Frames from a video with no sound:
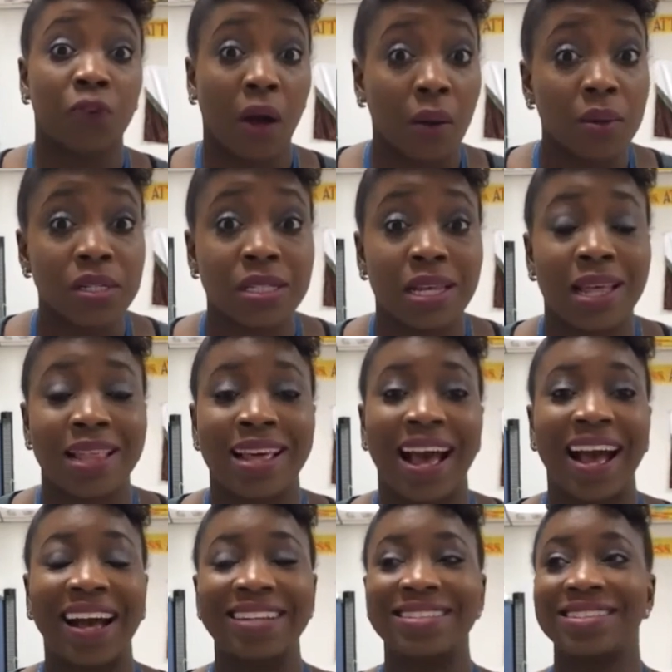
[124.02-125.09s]
forward to
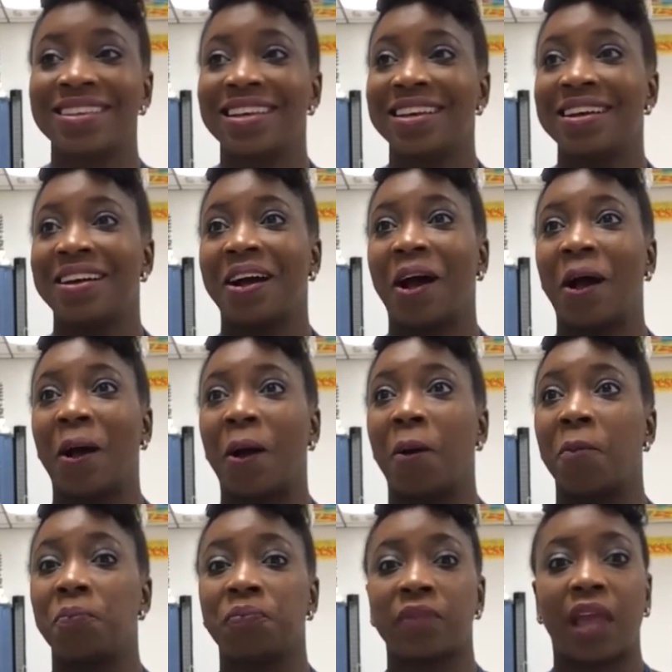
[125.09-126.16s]
that.
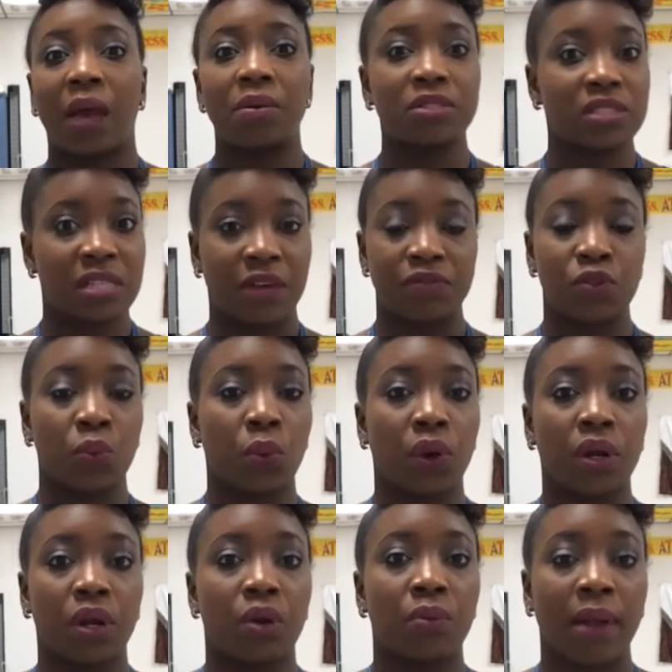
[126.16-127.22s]
Um, I would just have to
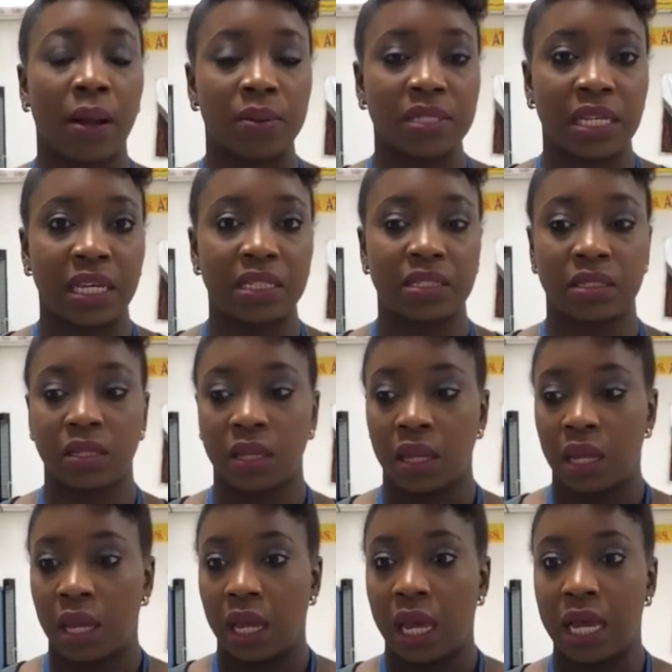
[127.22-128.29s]
work around it.
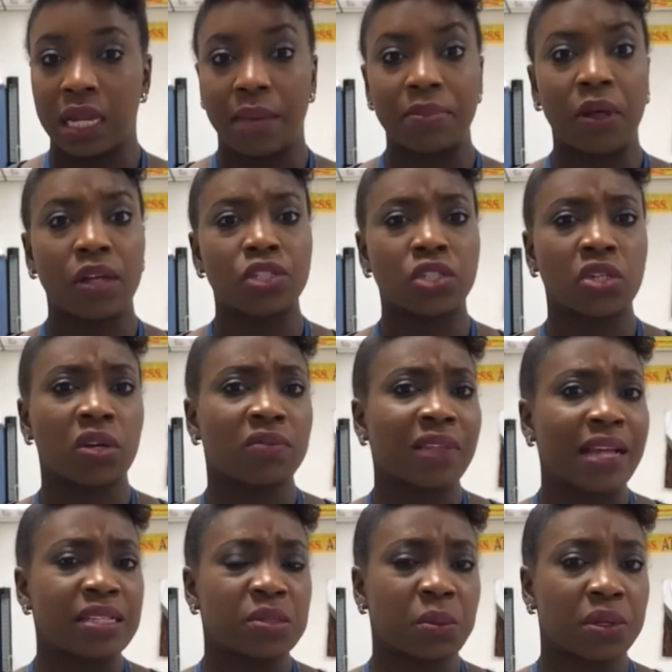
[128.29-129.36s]
And I'm not sure if
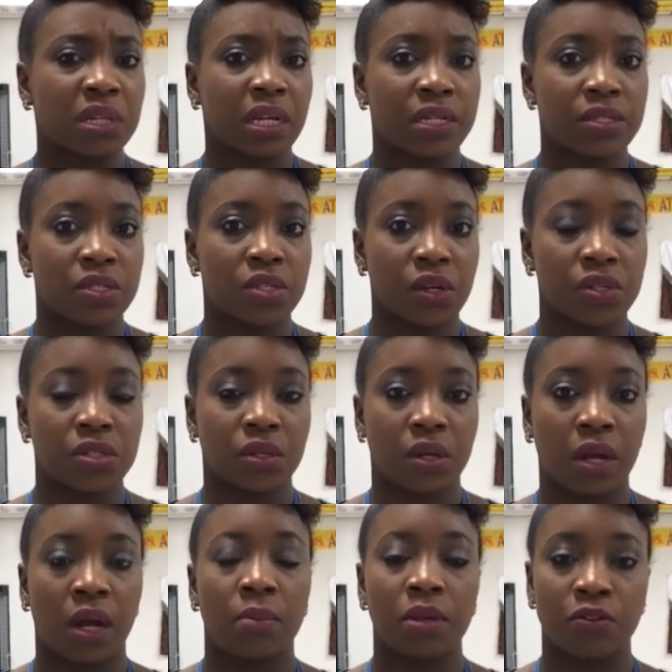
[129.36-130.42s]
that's where the concerns are
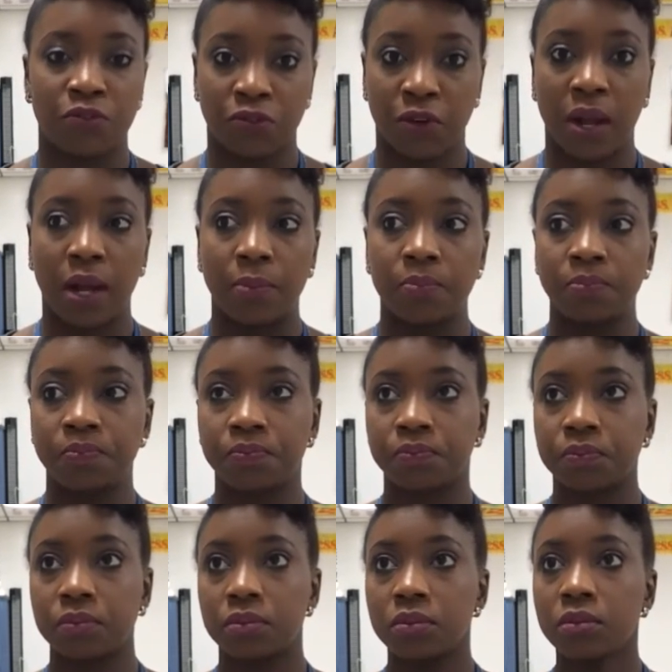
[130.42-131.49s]
coming from.
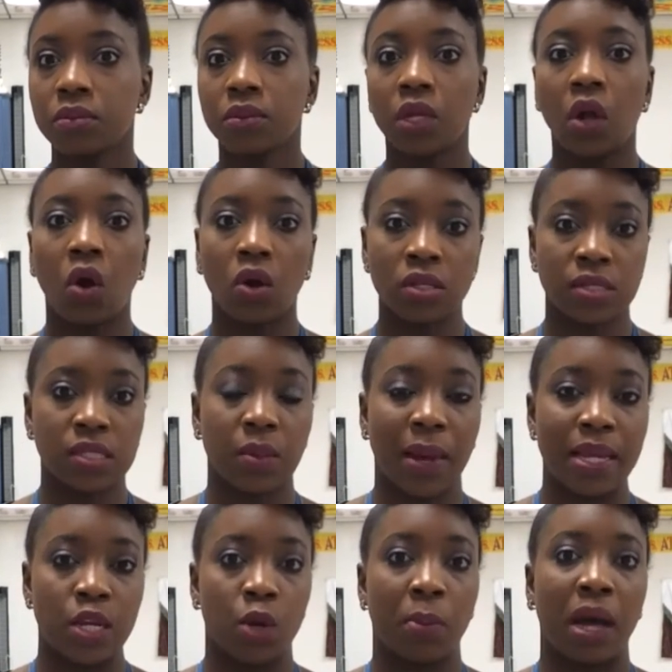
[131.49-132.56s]
Also,
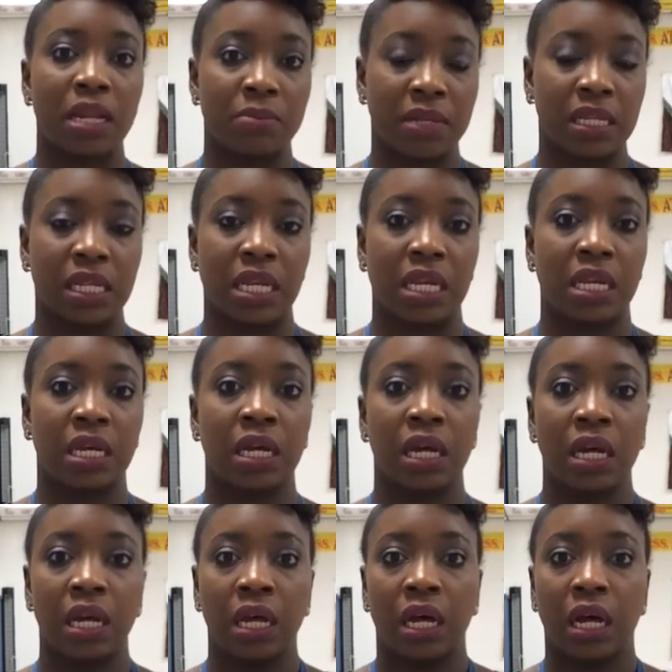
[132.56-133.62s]
I know bodybuilding
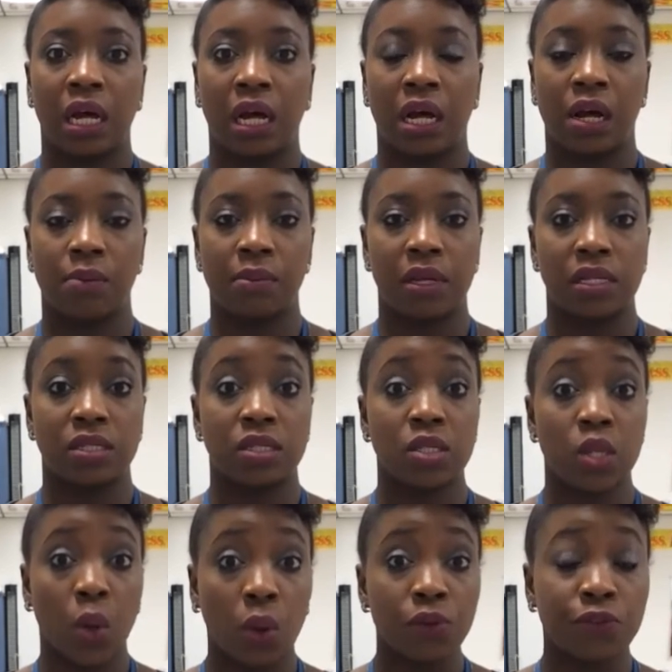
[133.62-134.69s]
um, is
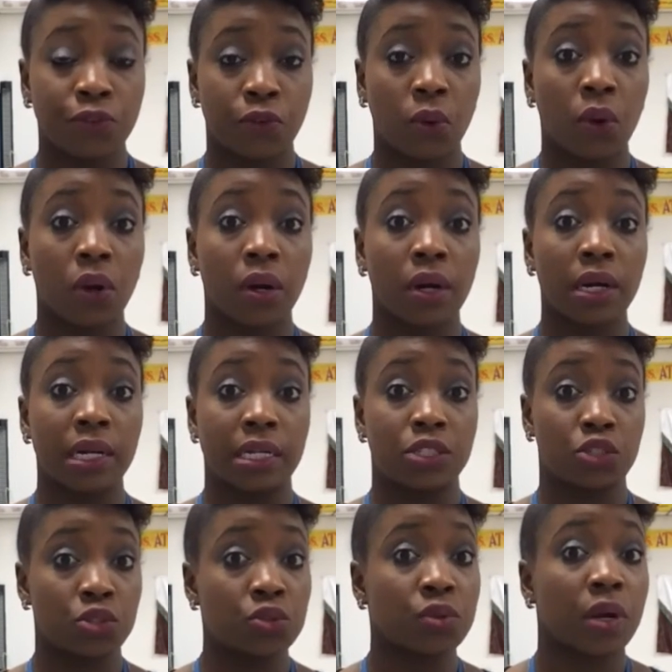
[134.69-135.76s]
known for
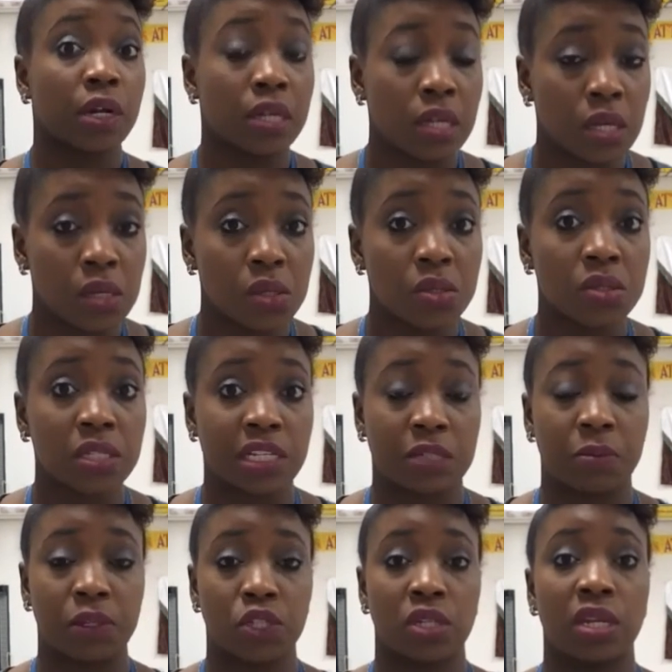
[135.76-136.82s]
its drug use,
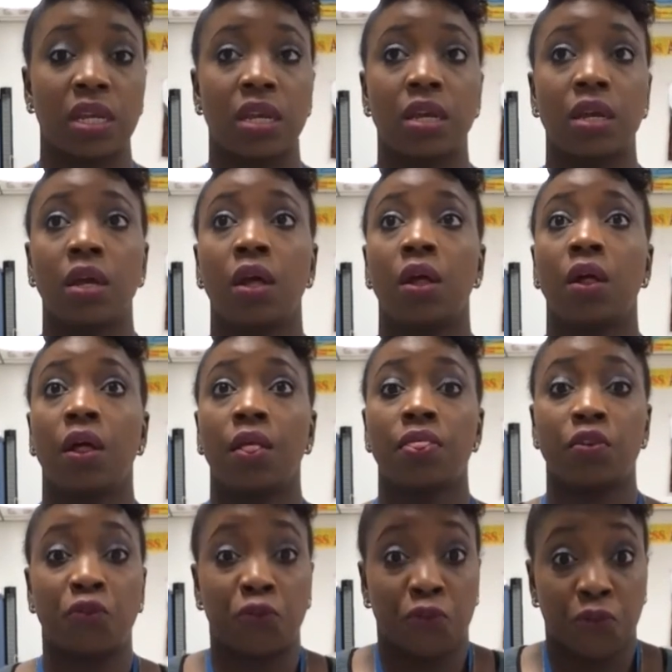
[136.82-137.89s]
especially
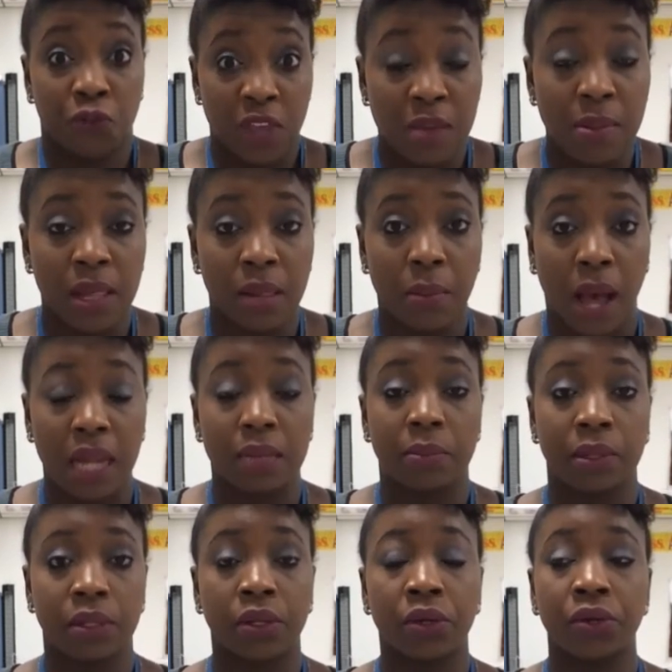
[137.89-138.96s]
the female
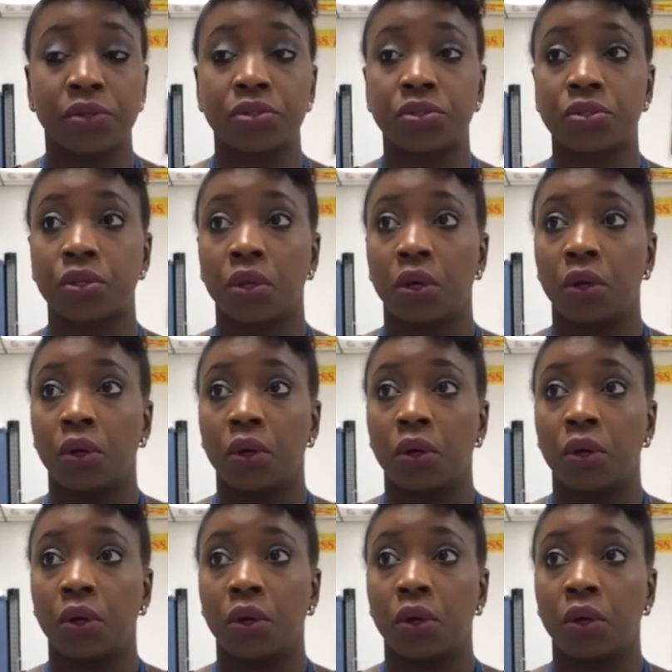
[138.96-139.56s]
bodybuilders